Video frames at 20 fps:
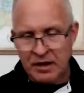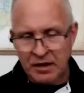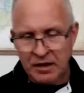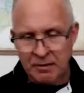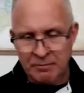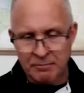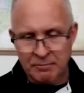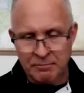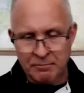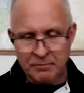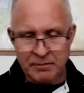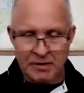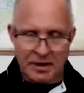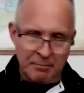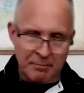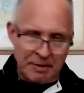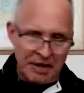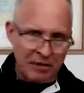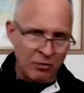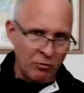Um,
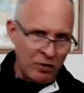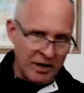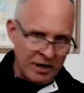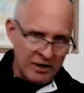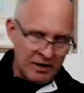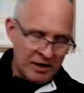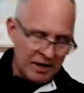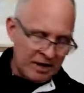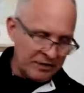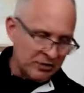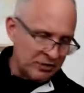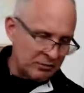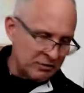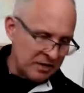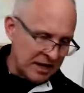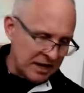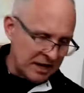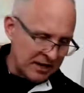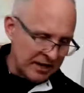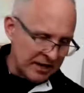and by the way,
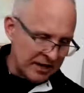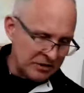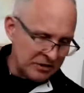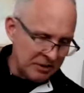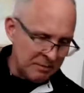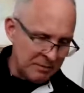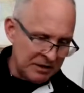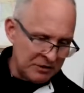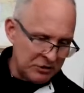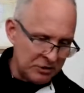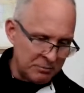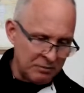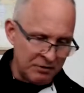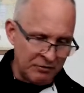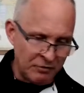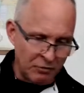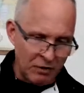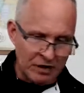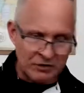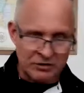isotonic, as I mentioned
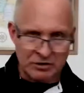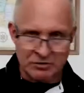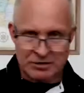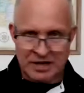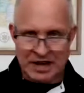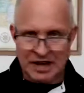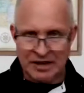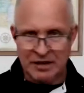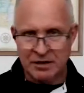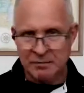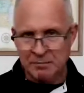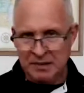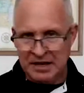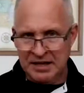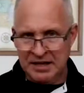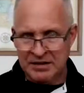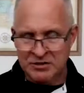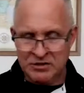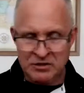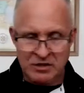before, isotonic
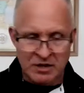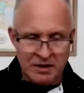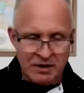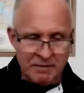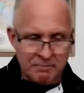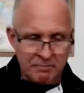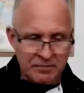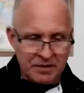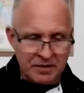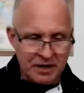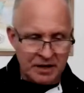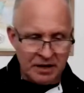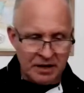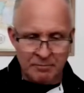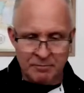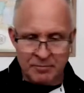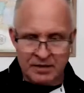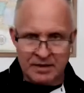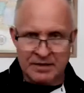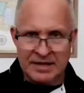means
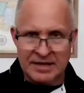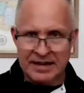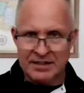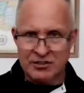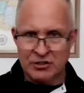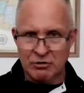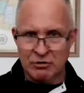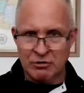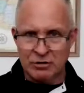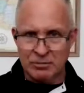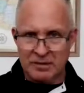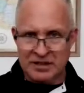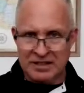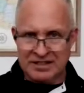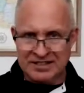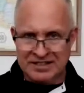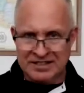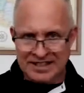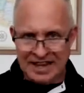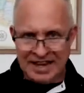um, that it's going to be
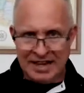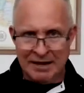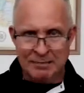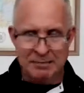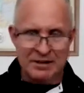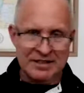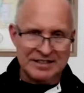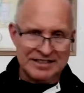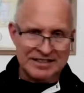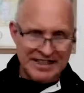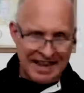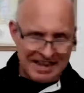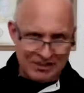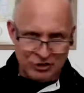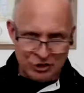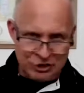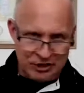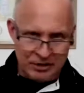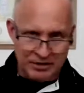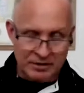the same
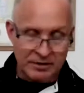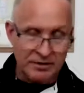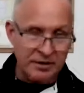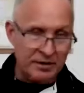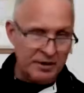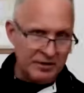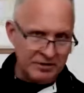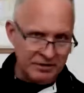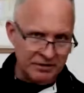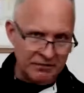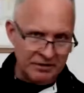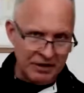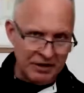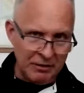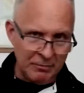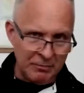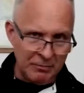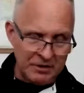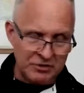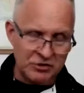tension
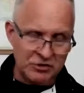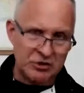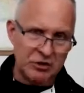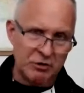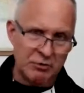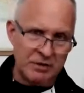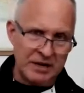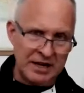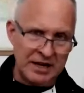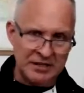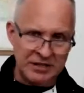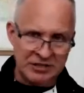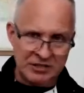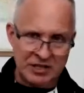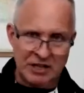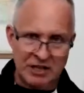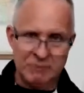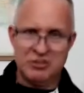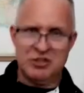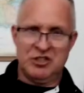development. So not the
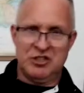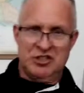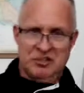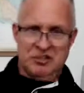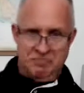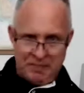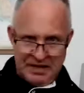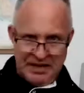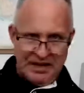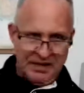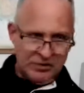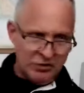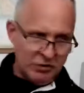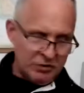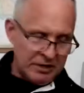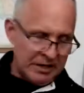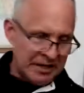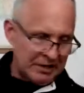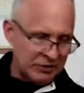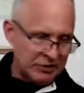same speed.
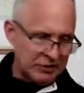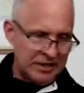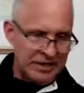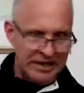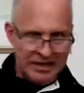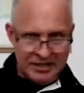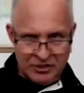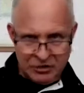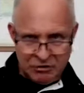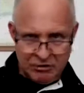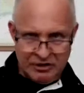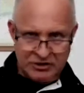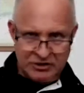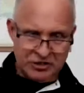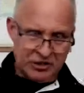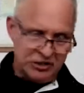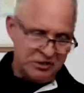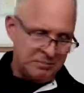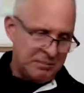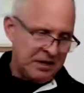You can actually
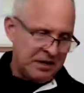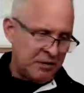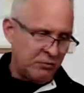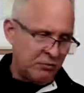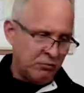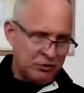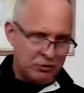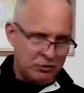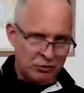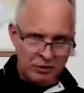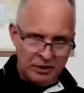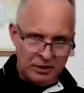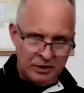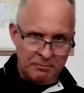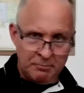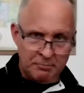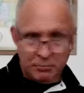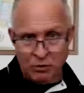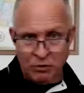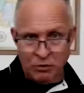increase the speed at which your
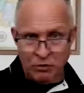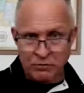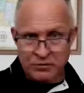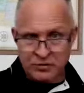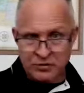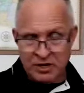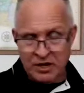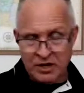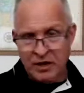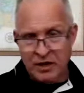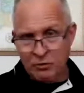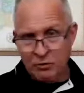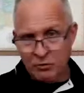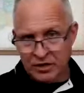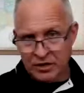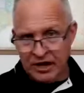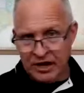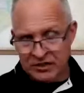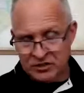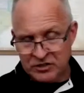limb moved
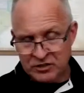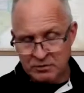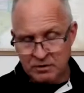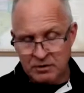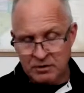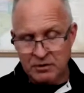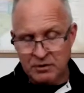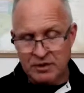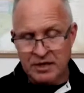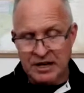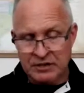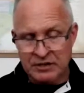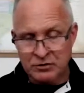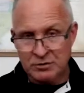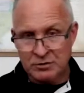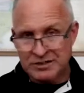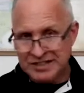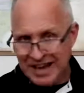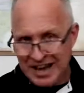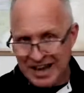with an iso with an
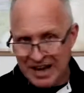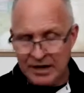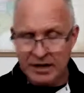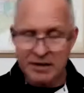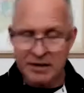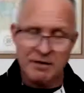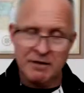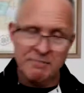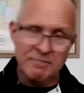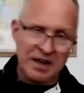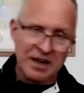isotonic.